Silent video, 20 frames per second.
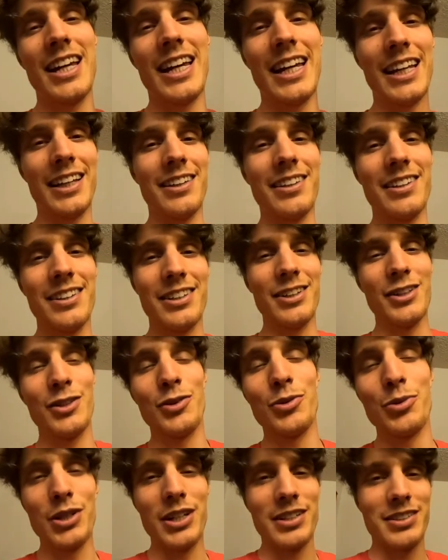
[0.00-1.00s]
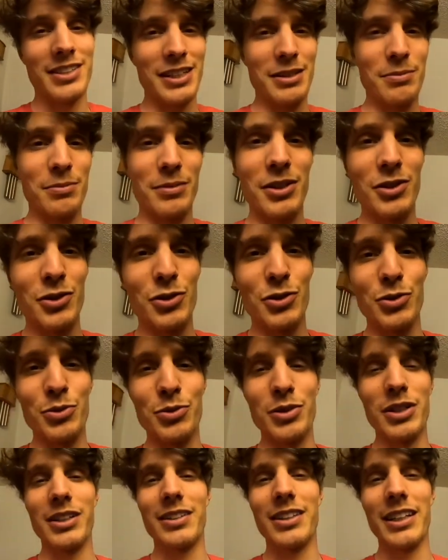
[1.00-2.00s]
and do the same
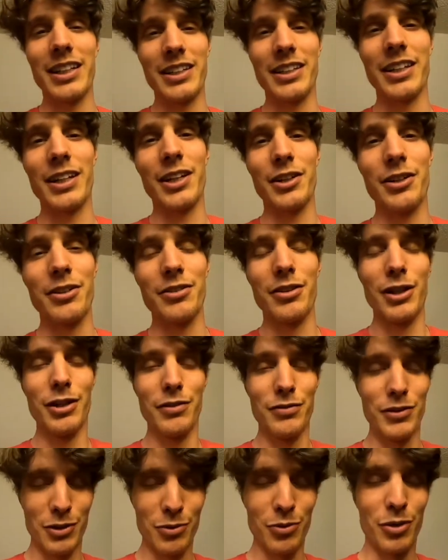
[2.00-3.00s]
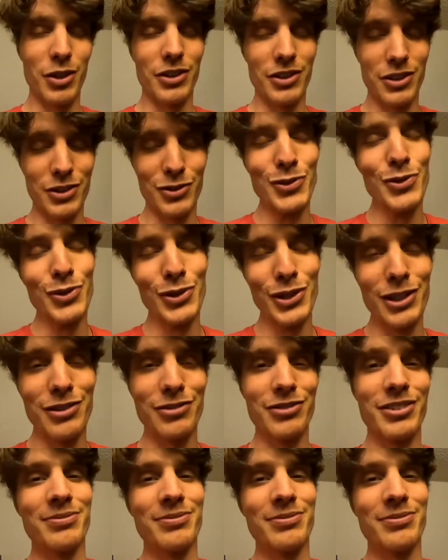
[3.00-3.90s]
to take care of the one you love.